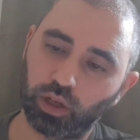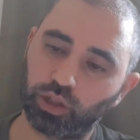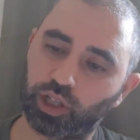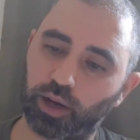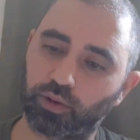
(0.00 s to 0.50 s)

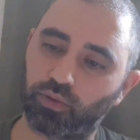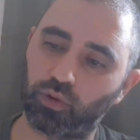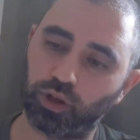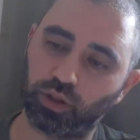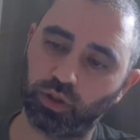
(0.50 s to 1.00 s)
Chapter
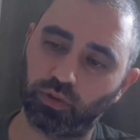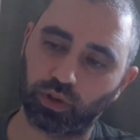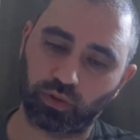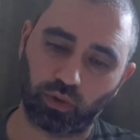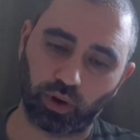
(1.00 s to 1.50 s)
42,
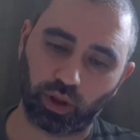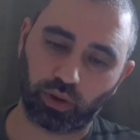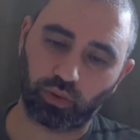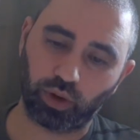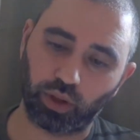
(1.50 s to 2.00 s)
verse
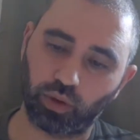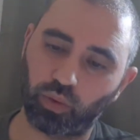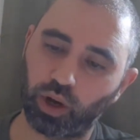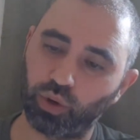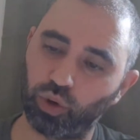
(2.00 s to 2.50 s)
43. The
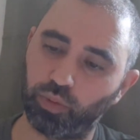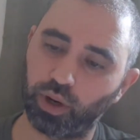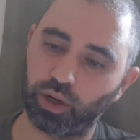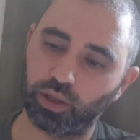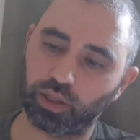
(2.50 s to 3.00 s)
one who
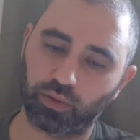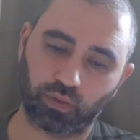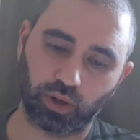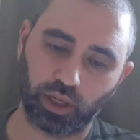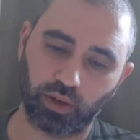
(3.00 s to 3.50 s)
bears and
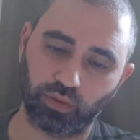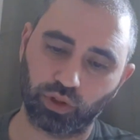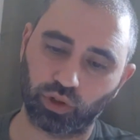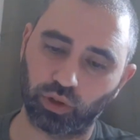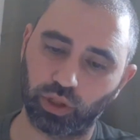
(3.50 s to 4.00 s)
forgives,
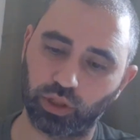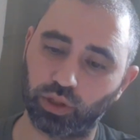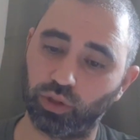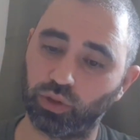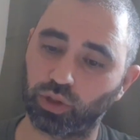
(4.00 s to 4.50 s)
surely to
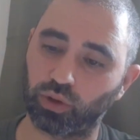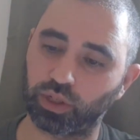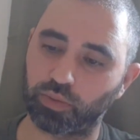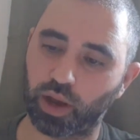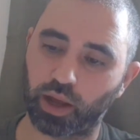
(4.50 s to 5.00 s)
do so is
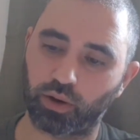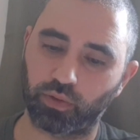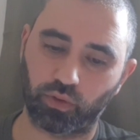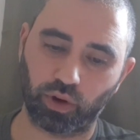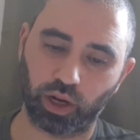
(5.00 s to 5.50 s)
a matter
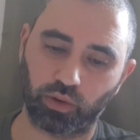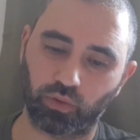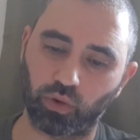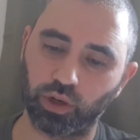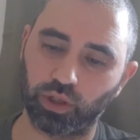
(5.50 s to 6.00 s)
of great
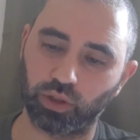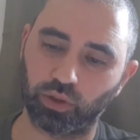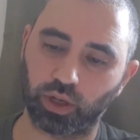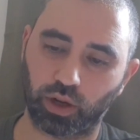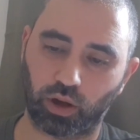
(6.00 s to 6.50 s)
fortitude
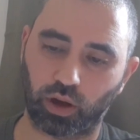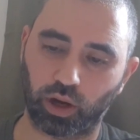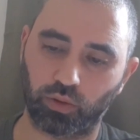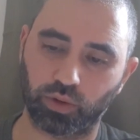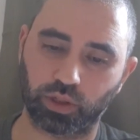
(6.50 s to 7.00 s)
and
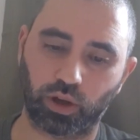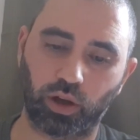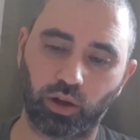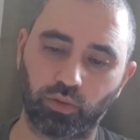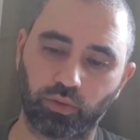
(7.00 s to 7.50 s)
high
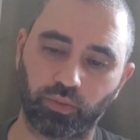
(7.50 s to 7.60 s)
resolve.